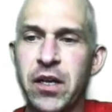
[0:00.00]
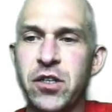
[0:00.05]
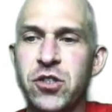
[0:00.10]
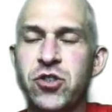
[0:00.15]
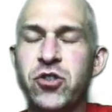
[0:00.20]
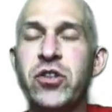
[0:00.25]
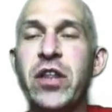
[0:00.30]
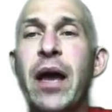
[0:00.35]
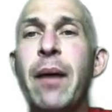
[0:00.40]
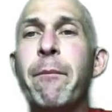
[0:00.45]

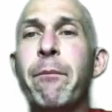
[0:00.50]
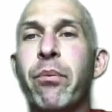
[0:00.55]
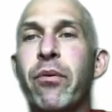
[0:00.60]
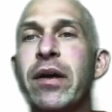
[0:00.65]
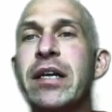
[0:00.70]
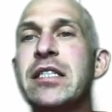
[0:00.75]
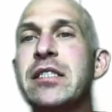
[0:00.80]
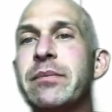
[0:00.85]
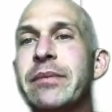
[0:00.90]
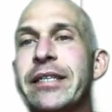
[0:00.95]
So that
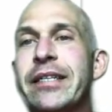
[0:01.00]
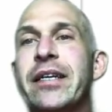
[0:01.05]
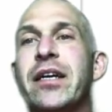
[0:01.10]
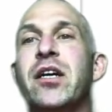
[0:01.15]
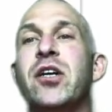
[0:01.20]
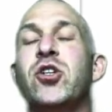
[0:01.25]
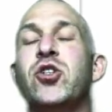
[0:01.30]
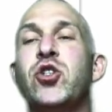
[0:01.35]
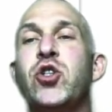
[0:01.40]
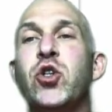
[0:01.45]
brings me
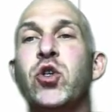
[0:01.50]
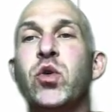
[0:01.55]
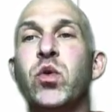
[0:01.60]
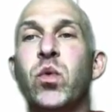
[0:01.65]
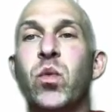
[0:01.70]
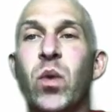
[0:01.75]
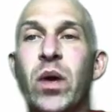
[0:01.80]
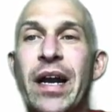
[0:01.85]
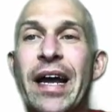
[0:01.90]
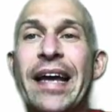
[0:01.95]
to
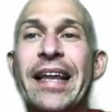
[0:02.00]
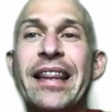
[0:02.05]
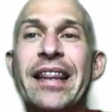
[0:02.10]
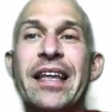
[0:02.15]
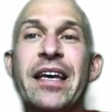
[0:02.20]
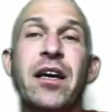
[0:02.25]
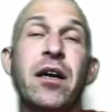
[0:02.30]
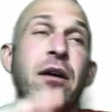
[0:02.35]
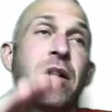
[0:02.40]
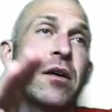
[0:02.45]
what I
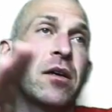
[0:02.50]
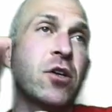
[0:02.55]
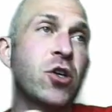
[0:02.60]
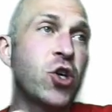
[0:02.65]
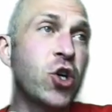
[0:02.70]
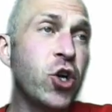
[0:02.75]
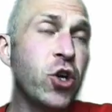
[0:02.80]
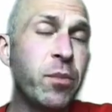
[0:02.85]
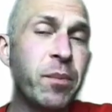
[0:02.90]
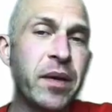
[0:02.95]
think
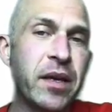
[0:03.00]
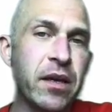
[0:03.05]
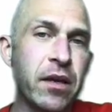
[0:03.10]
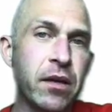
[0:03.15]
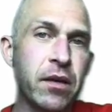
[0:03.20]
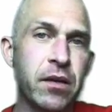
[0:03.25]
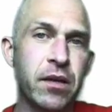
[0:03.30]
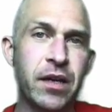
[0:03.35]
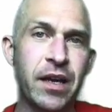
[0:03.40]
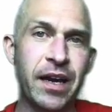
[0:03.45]
could be
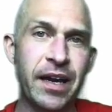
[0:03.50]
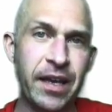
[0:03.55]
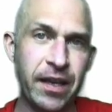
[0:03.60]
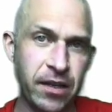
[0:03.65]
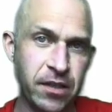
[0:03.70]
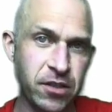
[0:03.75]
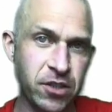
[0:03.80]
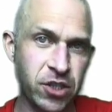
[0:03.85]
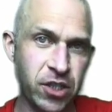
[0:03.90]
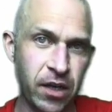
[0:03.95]
a
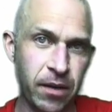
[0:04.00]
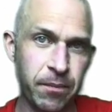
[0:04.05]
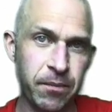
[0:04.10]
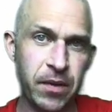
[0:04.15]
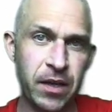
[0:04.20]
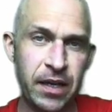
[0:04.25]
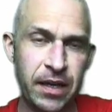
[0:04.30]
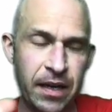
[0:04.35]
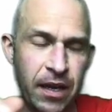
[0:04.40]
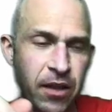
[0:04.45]
hidden gem.
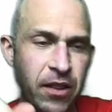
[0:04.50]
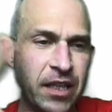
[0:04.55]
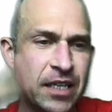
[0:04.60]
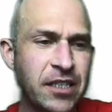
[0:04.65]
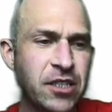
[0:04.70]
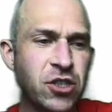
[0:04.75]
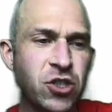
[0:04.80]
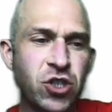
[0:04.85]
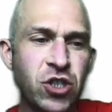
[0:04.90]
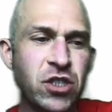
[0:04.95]
Now,
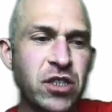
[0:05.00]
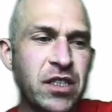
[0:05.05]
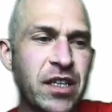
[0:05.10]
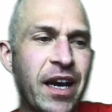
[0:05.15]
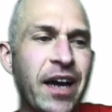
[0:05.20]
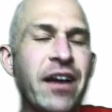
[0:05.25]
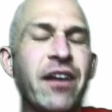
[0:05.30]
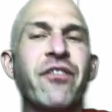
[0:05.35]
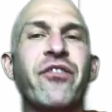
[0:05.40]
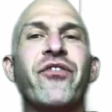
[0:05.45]
this just
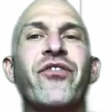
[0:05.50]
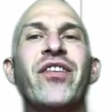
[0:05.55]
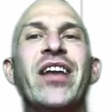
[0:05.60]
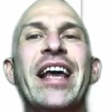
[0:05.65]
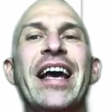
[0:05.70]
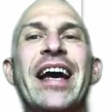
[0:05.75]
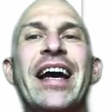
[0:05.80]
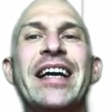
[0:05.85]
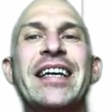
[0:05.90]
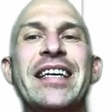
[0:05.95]
kind of
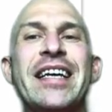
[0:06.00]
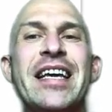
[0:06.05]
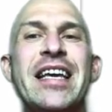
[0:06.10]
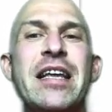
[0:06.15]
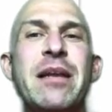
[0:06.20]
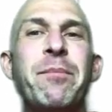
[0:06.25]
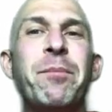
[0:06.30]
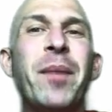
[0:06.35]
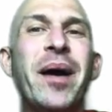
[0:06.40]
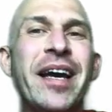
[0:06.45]
flagged
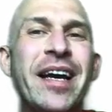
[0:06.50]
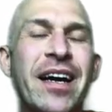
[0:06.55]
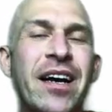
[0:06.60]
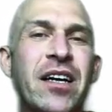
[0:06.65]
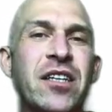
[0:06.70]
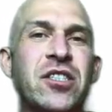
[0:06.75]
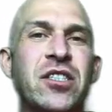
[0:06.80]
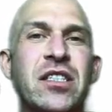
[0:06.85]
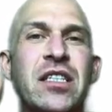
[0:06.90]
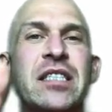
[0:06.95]
in my
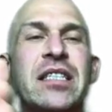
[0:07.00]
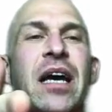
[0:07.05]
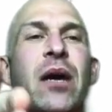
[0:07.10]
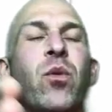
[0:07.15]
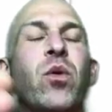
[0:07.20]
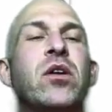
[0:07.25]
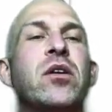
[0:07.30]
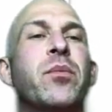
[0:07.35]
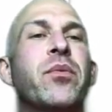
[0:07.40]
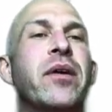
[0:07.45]
consciousness. I
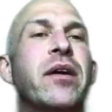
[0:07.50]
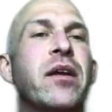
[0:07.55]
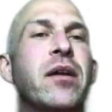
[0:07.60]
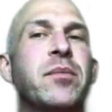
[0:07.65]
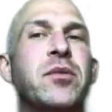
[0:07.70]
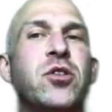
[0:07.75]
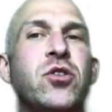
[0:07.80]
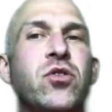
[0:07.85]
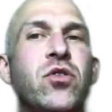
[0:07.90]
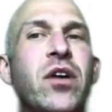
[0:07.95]
wanted to bring it up
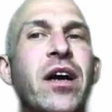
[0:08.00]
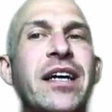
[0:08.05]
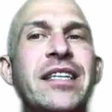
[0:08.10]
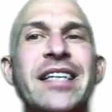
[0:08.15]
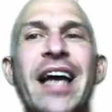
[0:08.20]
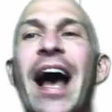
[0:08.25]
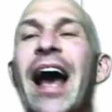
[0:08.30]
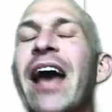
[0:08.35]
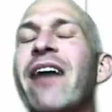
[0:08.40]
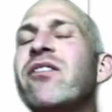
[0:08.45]
to you guys.
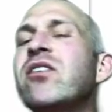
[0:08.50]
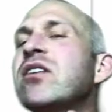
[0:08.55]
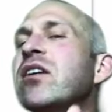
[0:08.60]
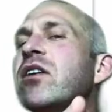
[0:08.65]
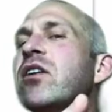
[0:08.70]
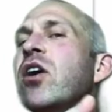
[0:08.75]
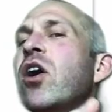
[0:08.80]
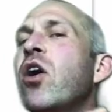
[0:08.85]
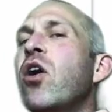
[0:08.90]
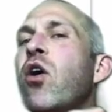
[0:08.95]
I haven't
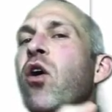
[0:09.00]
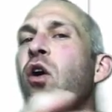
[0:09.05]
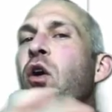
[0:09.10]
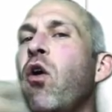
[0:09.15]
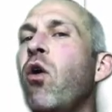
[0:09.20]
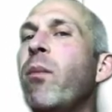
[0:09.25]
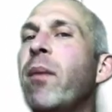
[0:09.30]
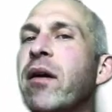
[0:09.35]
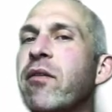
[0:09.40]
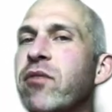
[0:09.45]
done
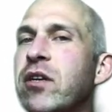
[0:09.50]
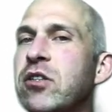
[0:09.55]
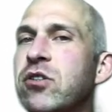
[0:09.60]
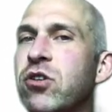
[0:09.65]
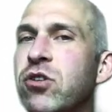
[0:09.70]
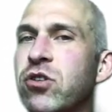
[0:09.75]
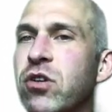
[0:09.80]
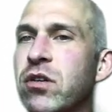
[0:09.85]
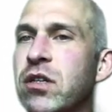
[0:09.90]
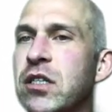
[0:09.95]
all my
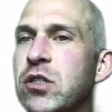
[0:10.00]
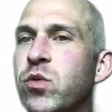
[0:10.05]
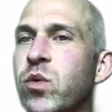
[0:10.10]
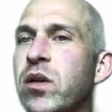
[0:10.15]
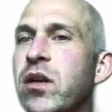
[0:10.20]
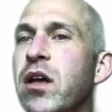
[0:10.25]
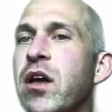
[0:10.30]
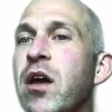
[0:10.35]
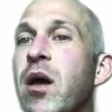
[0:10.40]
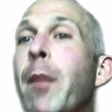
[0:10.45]
research on this
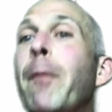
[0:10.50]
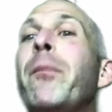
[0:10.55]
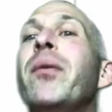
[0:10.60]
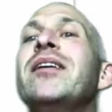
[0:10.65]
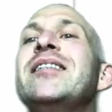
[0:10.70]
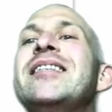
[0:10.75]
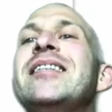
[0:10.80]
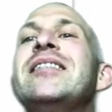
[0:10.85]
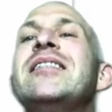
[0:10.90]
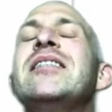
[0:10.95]
one,
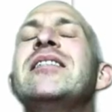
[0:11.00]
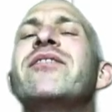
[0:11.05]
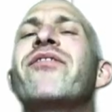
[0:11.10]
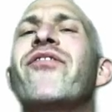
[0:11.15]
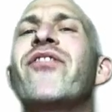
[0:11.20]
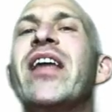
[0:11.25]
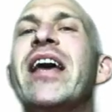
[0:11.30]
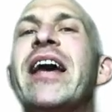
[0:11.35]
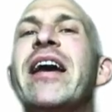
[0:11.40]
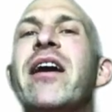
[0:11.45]
but since it's
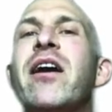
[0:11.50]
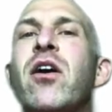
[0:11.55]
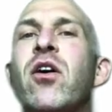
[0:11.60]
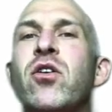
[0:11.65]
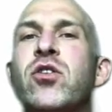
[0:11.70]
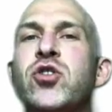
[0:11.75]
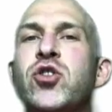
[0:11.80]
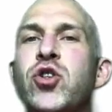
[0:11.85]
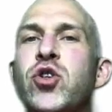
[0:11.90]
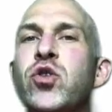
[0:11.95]
flagging
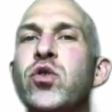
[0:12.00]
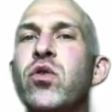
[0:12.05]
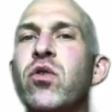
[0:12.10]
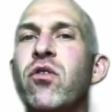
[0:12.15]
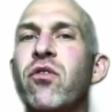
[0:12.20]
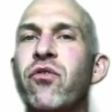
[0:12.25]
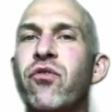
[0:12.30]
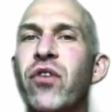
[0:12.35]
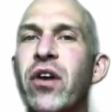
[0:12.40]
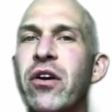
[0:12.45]
on
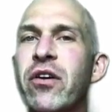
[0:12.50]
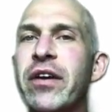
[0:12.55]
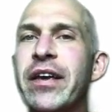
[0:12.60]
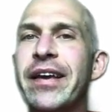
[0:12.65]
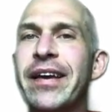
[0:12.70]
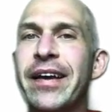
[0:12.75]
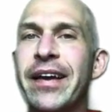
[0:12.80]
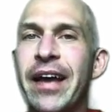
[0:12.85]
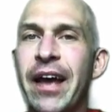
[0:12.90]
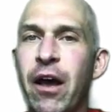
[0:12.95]
two
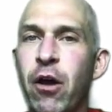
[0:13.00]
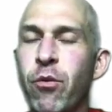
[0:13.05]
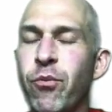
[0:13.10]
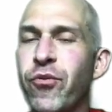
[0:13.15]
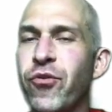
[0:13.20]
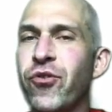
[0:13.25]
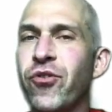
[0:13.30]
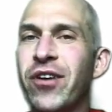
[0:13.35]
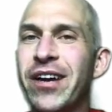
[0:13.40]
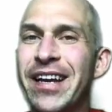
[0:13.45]
very
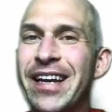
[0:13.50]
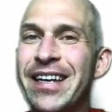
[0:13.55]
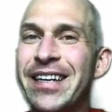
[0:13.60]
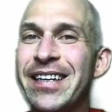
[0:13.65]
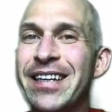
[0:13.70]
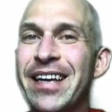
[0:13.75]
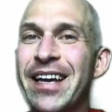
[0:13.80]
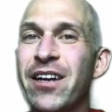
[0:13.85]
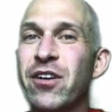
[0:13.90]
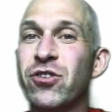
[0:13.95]
helpful
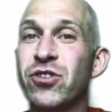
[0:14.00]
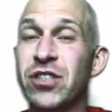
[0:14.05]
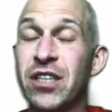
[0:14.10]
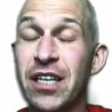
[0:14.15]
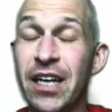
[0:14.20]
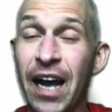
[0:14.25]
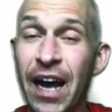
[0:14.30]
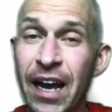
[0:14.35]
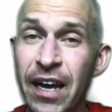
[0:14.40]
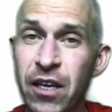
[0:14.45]
indicators
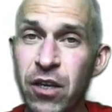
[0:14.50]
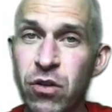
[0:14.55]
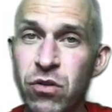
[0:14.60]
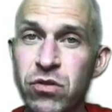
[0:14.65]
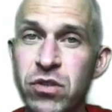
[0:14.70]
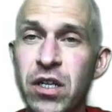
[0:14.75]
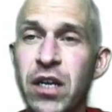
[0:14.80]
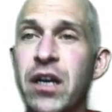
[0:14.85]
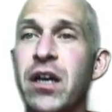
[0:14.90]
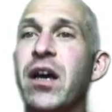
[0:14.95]
that I
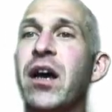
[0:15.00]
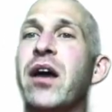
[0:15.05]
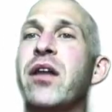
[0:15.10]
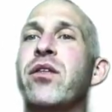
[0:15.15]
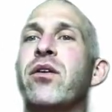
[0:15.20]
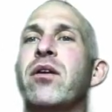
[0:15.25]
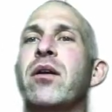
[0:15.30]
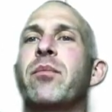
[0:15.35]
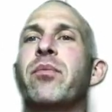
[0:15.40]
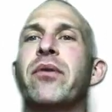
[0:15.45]
use, I
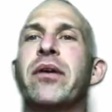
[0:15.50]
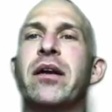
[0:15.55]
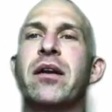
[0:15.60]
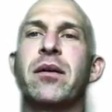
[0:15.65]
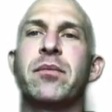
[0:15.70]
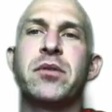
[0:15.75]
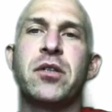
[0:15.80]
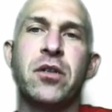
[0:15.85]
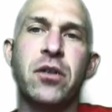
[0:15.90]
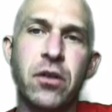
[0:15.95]
thought I'd bring it
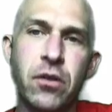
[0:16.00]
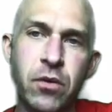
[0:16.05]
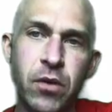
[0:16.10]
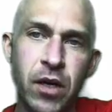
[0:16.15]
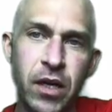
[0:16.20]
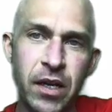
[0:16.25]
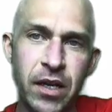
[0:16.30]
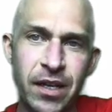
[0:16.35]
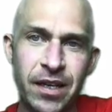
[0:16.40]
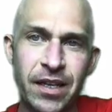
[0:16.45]
up to you,
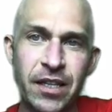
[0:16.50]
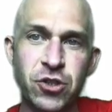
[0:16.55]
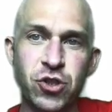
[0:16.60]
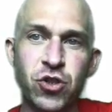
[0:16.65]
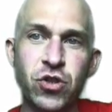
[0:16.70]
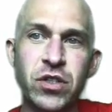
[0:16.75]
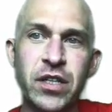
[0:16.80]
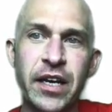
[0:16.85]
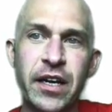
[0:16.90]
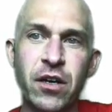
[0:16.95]
let
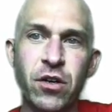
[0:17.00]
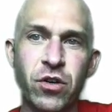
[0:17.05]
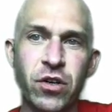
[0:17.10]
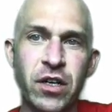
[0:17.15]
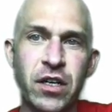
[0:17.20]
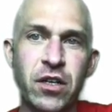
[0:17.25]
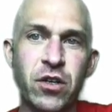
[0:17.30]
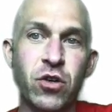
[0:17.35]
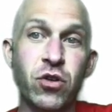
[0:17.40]
you take a look at it